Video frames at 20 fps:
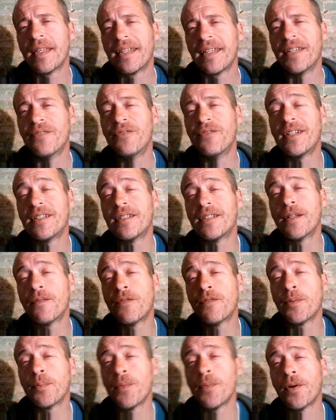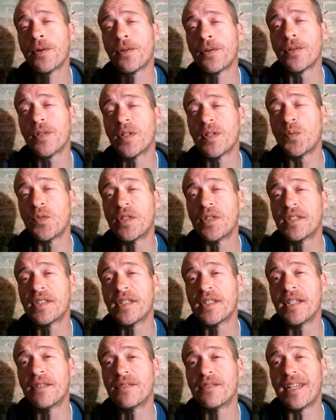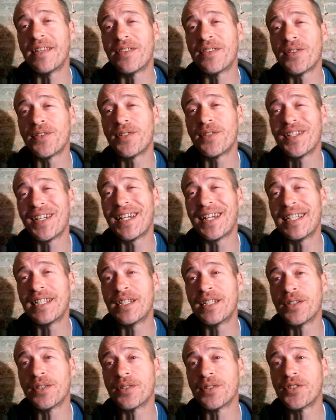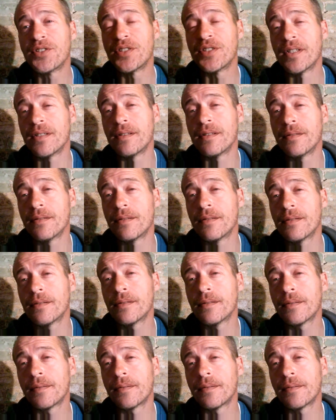convicted of a murder and receives a 38-year sentence.